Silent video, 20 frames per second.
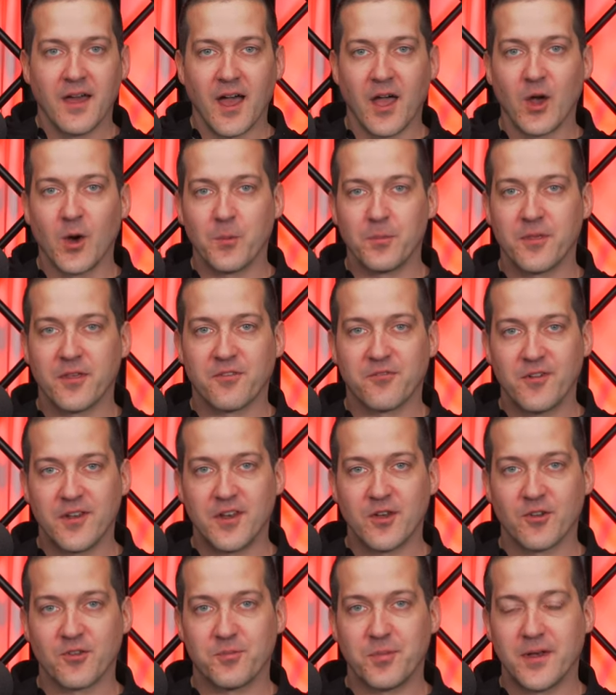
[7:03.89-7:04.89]
I hope this
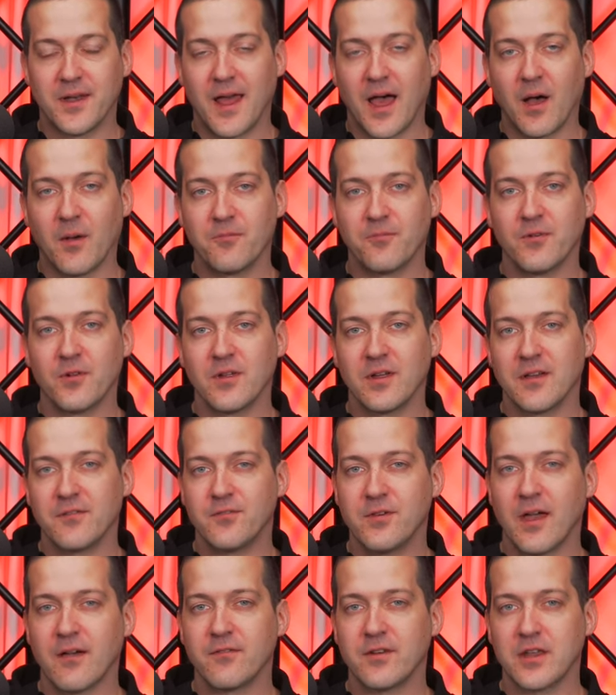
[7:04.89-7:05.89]
video has been helpful.
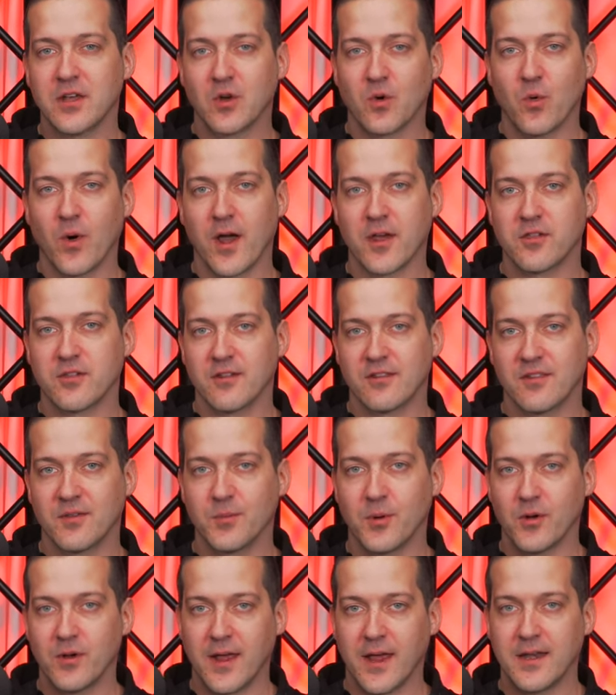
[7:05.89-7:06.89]
If you have any questions
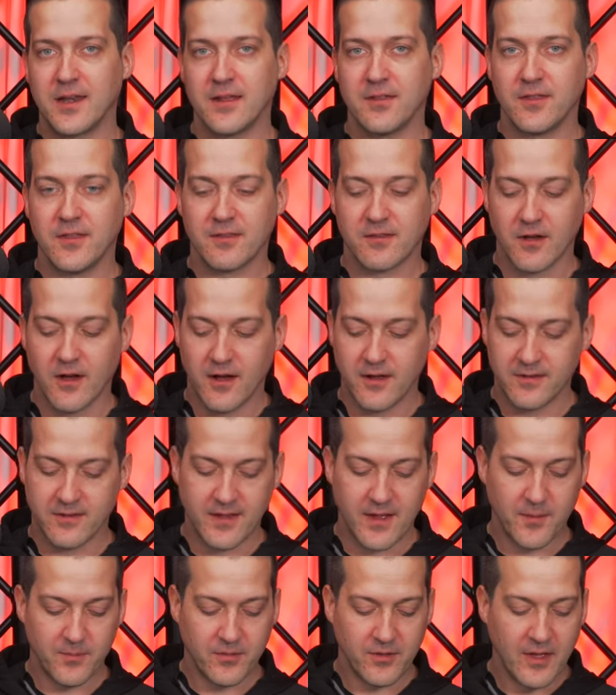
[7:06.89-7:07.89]
about any of these
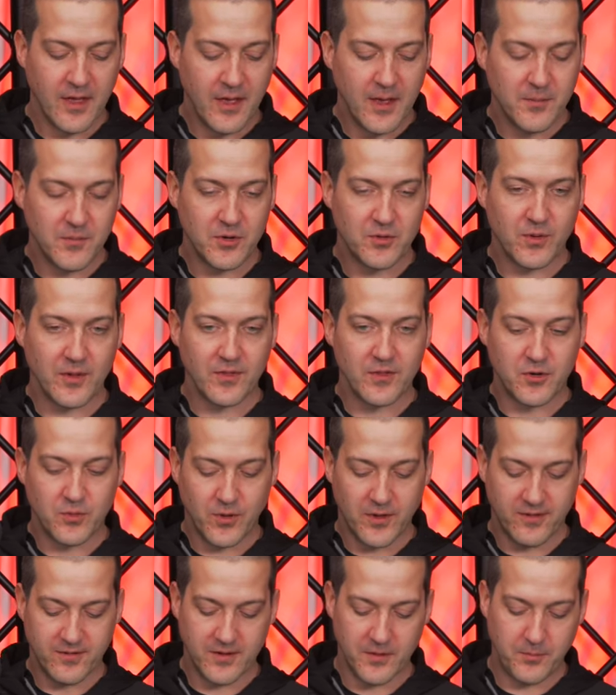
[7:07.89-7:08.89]
concepts between the
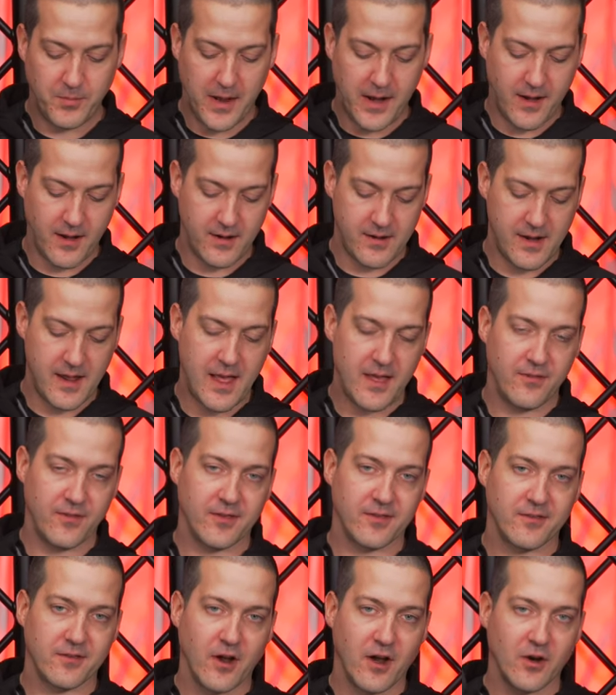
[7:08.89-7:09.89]
twisted pair and
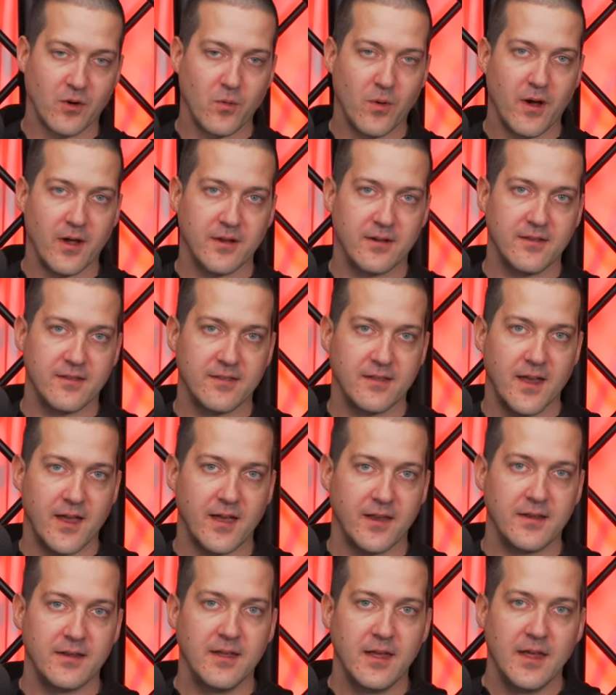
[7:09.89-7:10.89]
the star quad
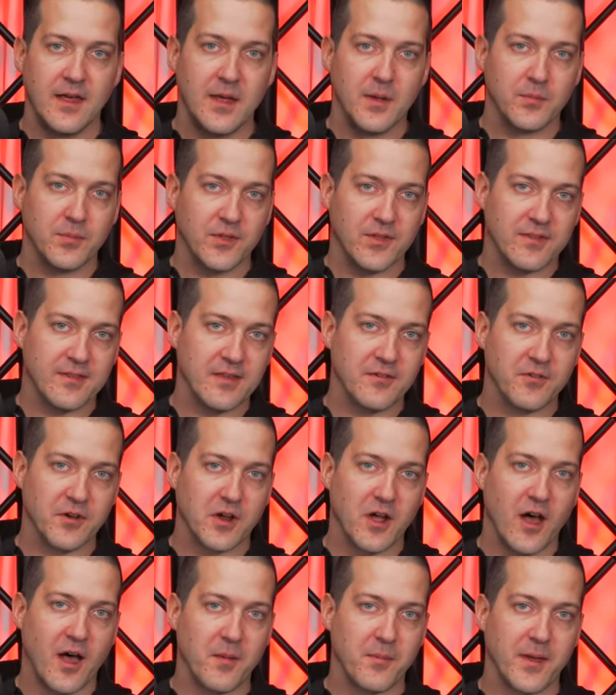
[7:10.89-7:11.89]
design, please leave a
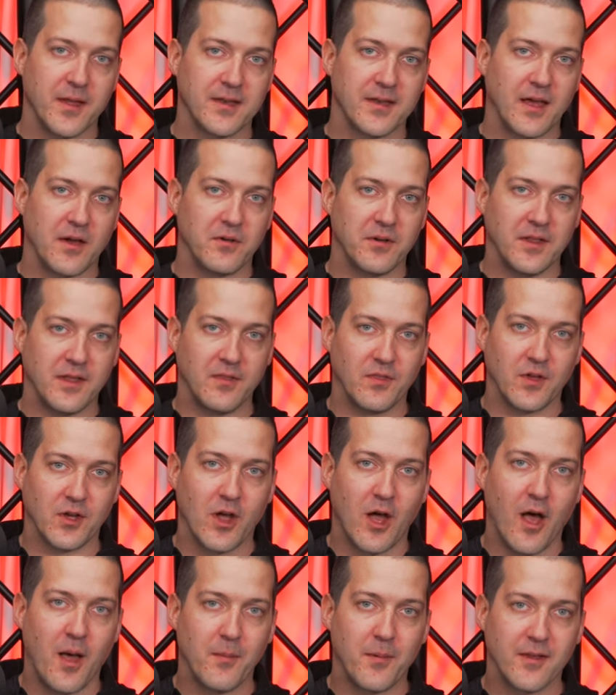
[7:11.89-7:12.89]
comment down in the
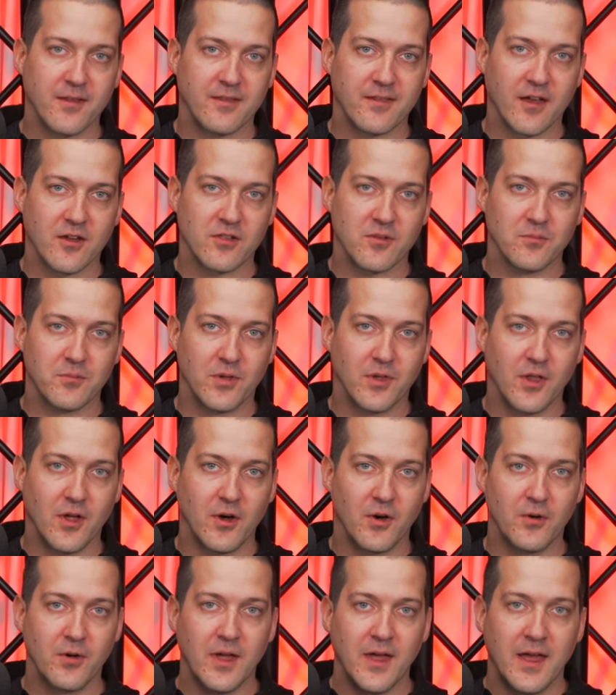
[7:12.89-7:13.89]
comment section
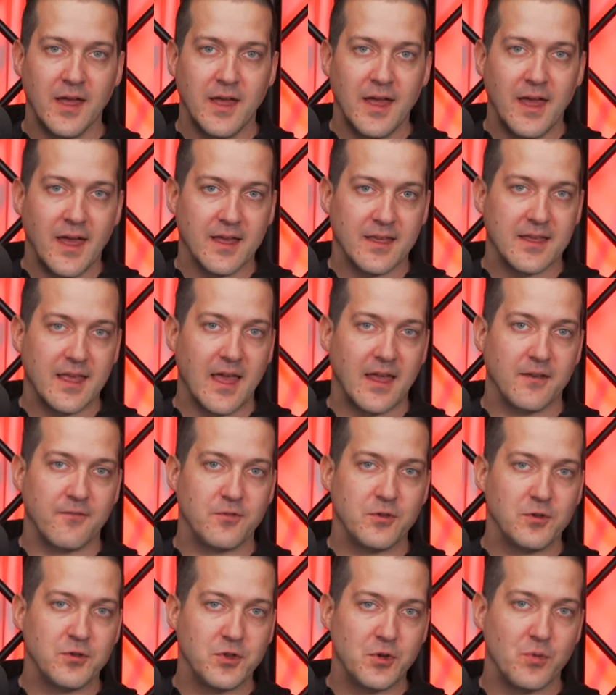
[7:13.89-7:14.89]
below. Again,
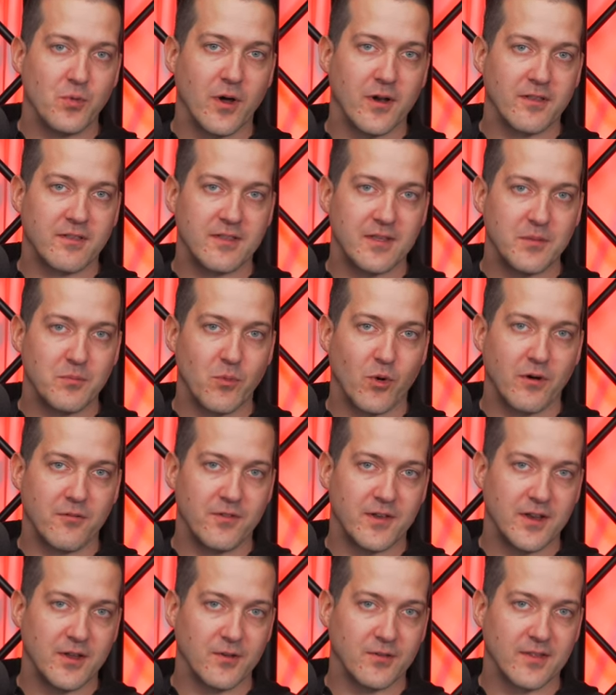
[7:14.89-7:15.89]
if you do want to see more
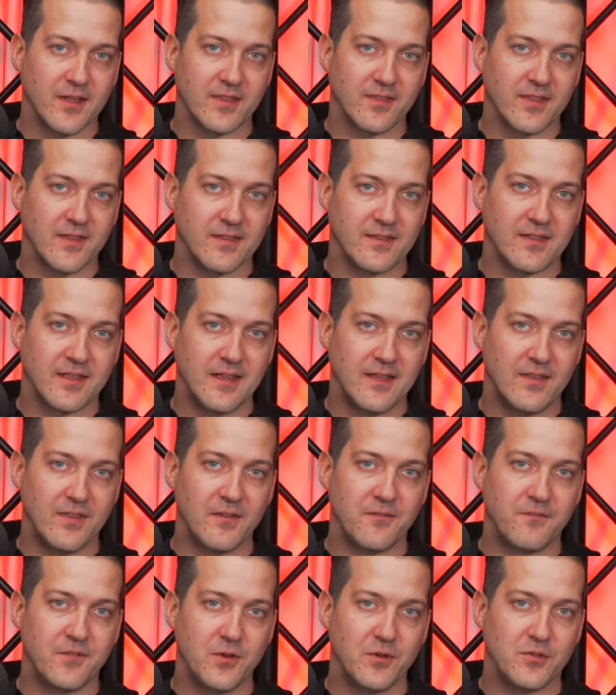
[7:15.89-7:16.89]
videos like this in
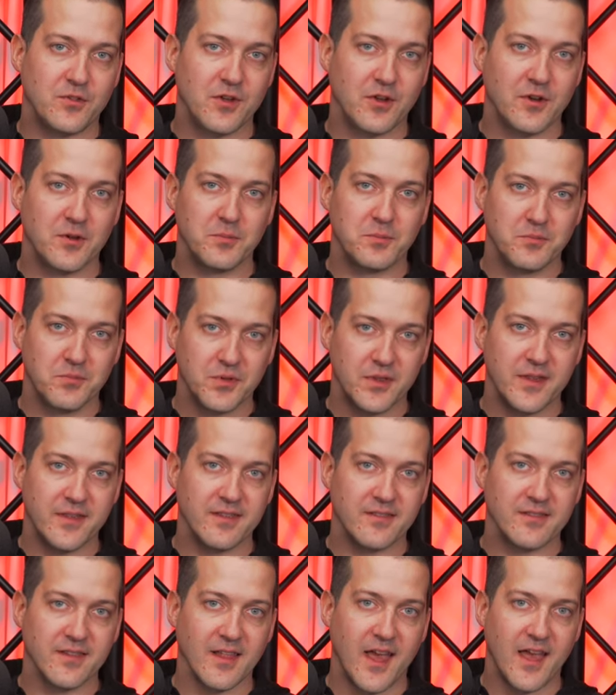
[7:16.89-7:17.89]
the future,
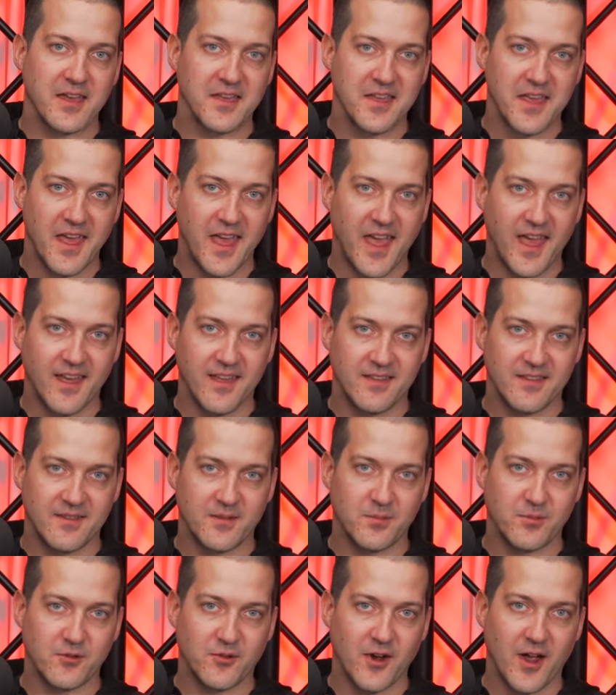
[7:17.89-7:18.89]
please like and
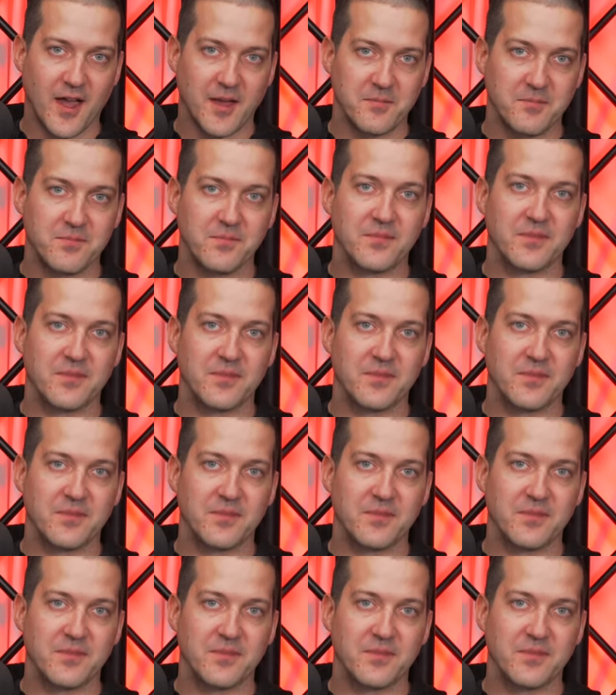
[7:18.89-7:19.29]
subscribe.